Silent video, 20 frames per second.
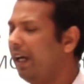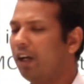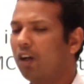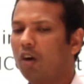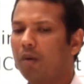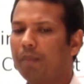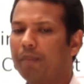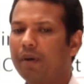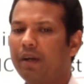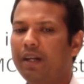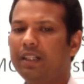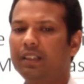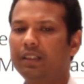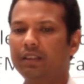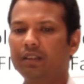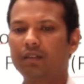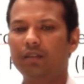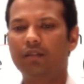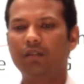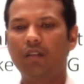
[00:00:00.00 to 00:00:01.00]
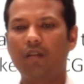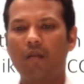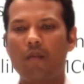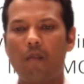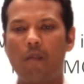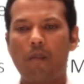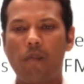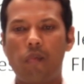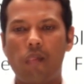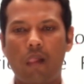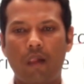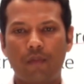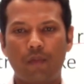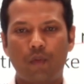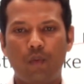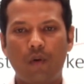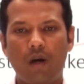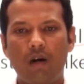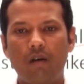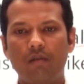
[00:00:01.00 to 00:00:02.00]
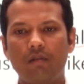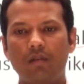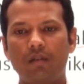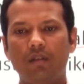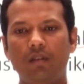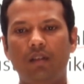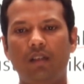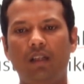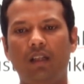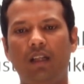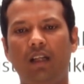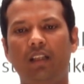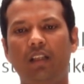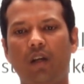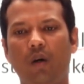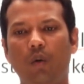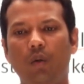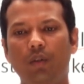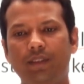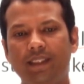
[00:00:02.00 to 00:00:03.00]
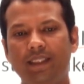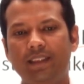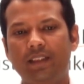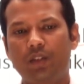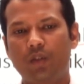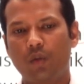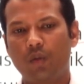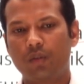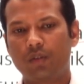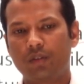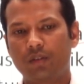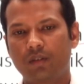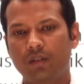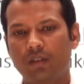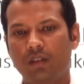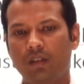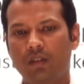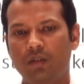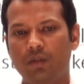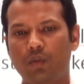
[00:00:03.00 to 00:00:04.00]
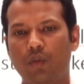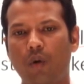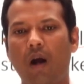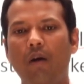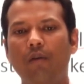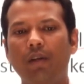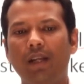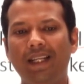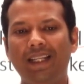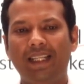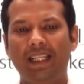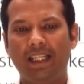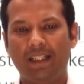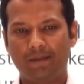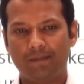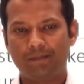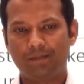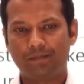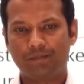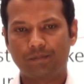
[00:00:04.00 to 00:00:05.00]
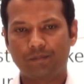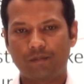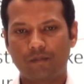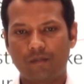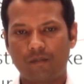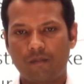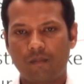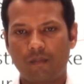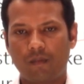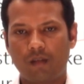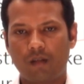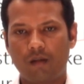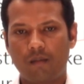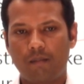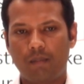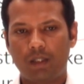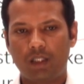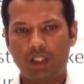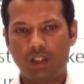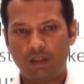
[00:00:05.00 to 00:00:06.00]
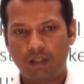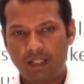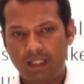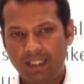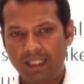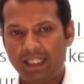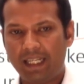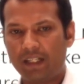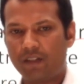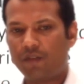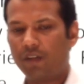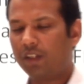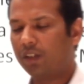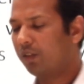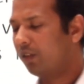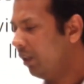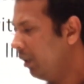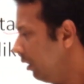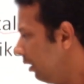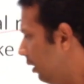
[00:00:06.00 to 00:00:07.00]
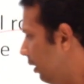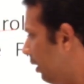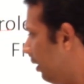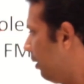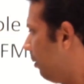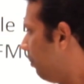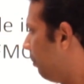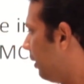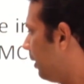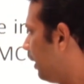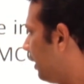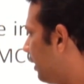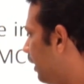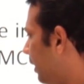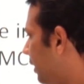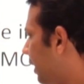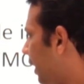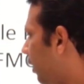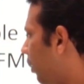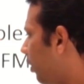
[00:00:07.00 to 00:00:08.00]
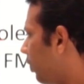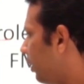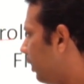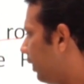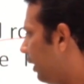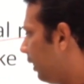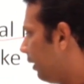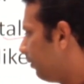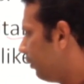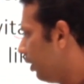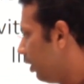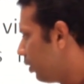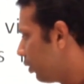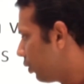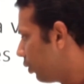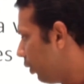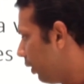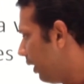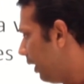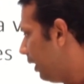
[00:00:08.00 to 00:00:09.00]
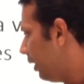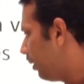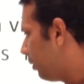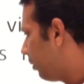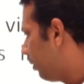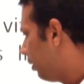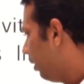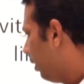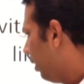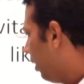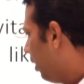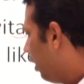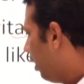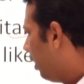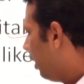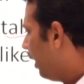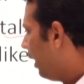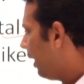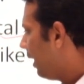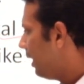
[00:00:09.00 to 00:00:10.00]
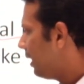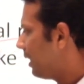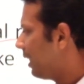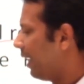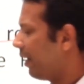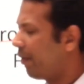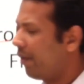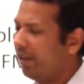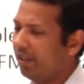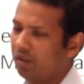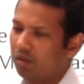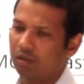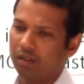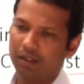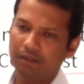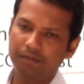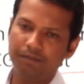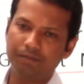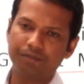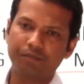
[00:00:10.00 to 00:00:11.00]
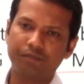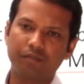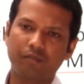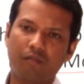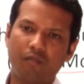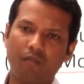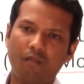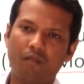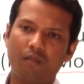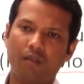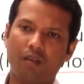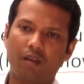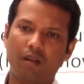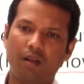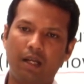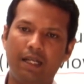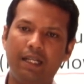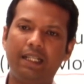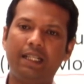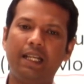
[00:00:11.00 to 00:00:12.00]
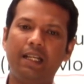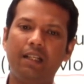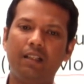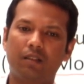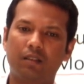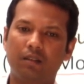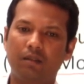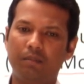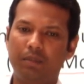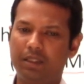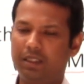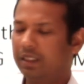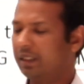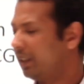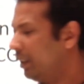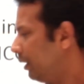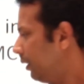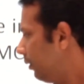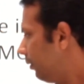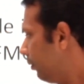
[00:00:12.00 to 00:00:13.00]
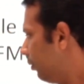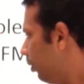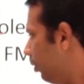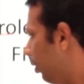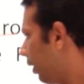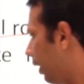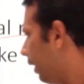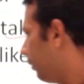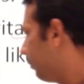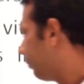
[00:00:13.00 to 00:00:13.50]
operates throughout the wholesale stores throughout India, particularly catering to the businesses across India. So it is catering to the retail businesses. Okay.